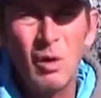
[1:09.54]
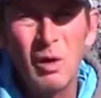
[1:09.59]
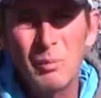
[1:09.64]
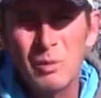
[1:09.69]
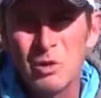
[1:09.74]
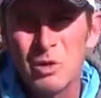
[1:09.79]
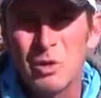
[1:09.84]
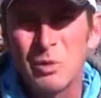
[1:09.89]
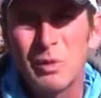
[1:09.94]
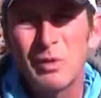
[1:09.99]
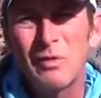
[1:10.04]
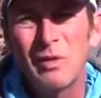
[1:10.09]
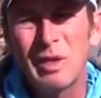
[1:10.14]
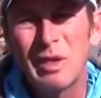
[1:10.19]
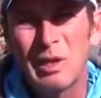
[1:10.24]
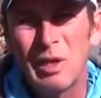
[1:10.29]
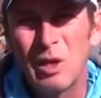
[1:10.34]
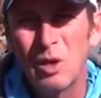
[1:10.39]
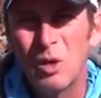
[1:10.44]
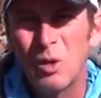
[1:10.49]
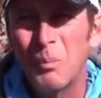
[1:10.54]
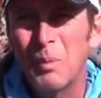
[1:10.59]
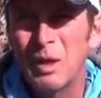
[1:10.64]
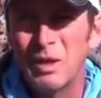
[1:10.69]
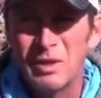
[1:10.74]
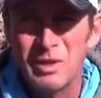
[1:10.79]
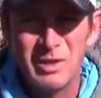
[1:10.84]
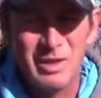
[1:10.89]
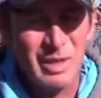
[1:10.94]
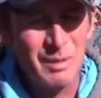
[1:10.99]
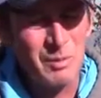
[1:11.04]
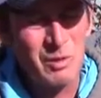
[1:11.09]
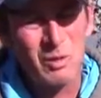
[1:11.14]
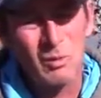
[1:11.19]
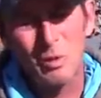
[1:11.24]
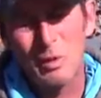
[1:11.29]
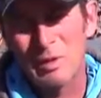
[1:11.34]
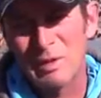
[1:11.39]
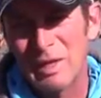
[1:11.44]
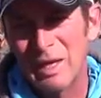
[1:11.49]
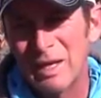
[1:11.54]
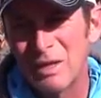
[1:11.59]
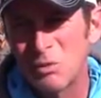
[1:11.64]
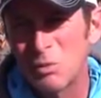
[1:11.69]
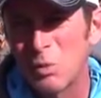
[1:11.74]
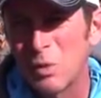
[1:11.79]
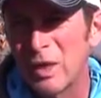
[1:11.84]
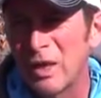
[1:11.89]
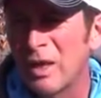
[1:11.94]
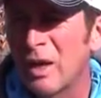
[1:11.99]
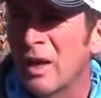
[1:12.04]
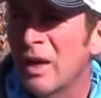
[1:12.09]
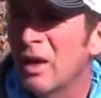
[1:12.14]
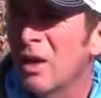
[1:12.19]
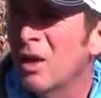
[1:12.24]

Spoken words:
almost 3 feet low, about the same as it was last week.